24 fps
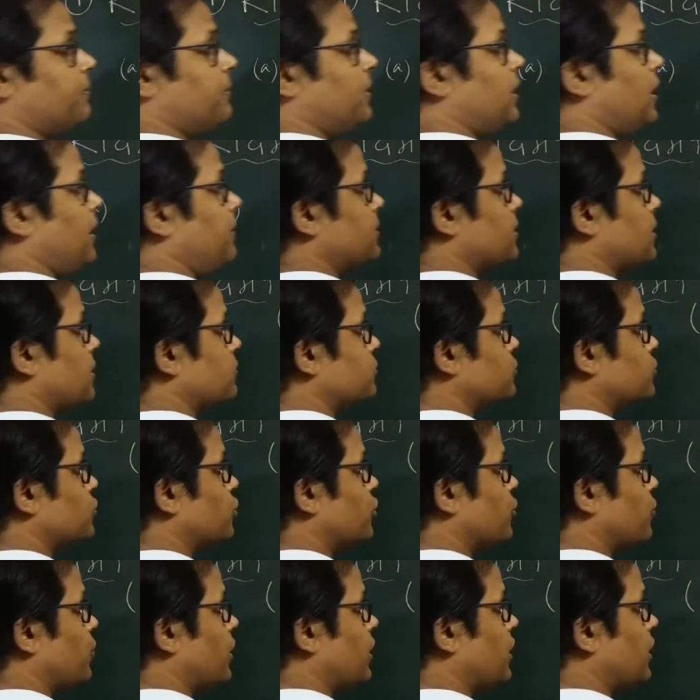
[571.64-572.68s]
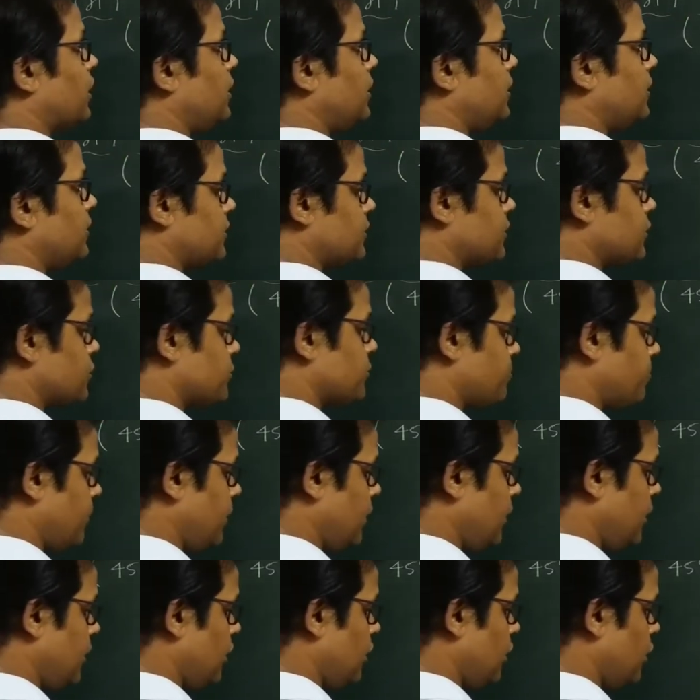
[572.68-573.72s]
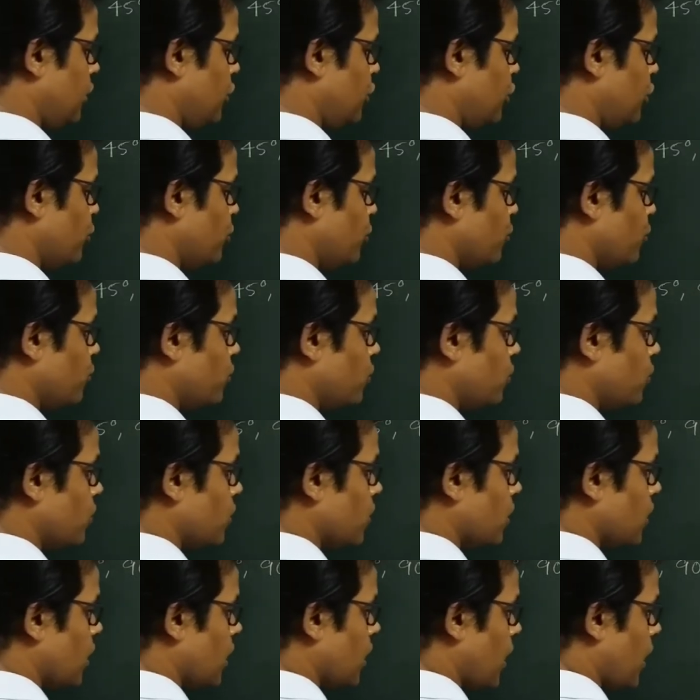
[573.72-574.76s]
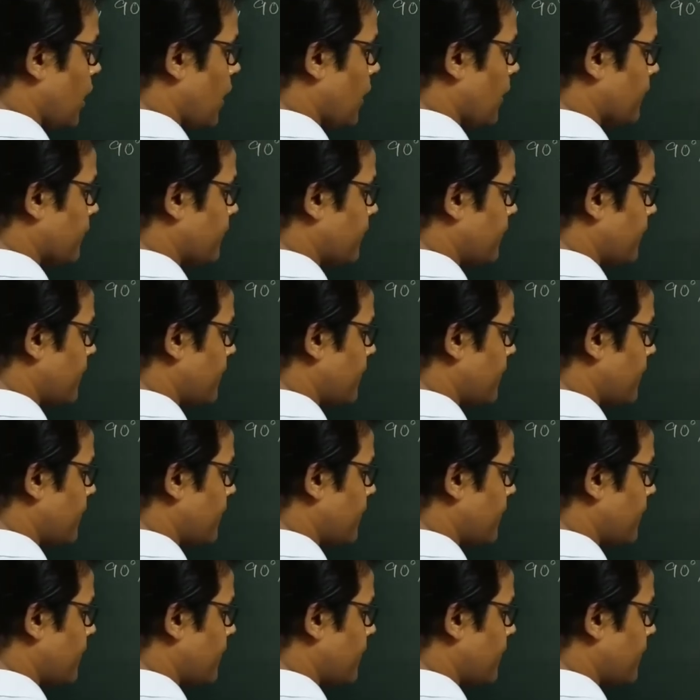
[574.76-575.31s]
me name it out quickly. This is P, Q, R.